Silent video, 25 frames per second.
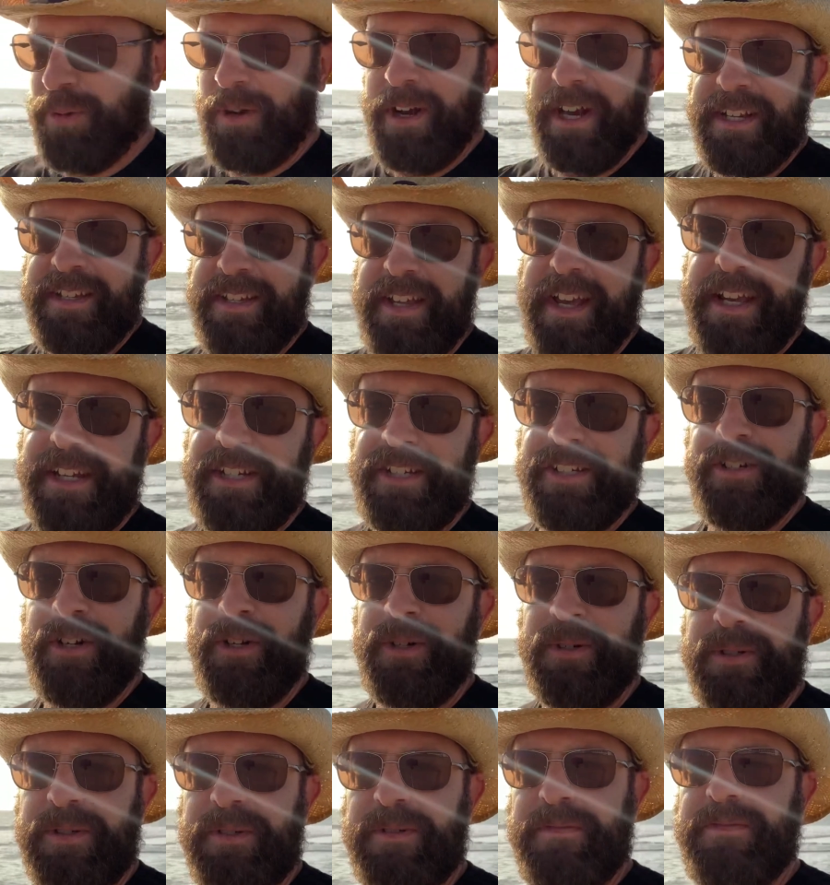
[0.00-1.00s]
price action
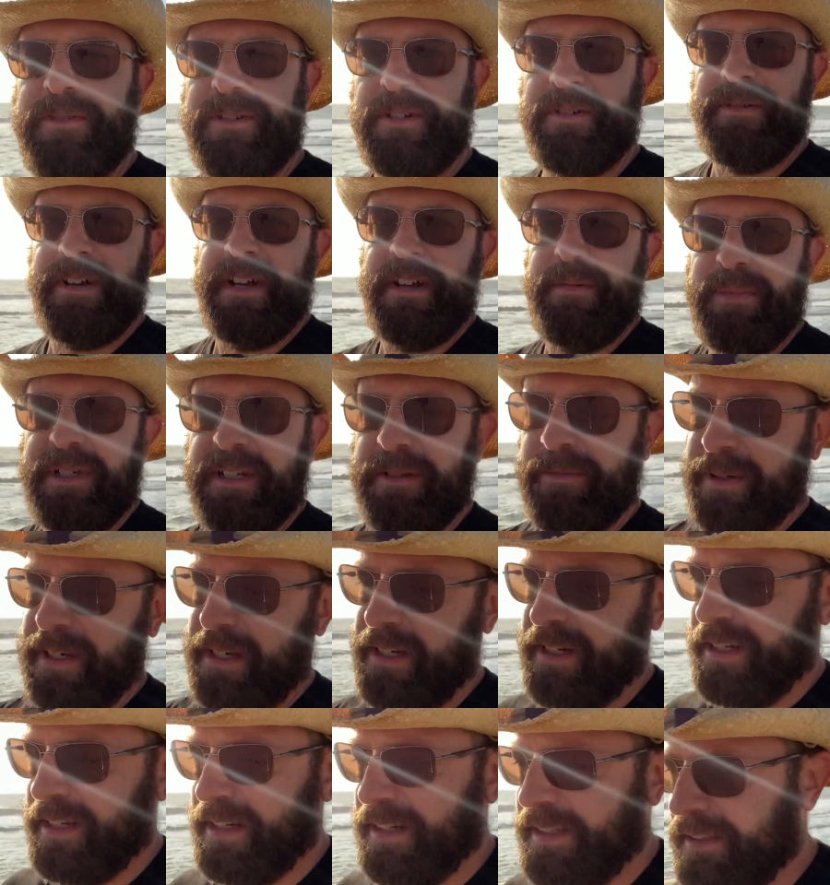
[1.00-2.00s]
hold for around big
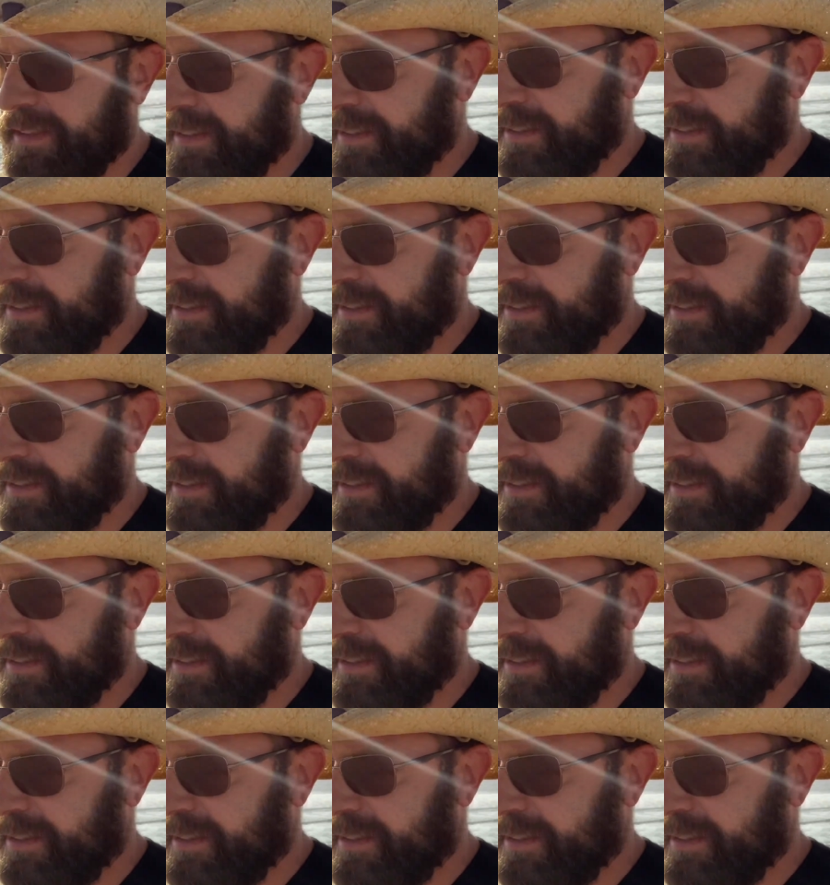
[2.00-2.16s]
payday?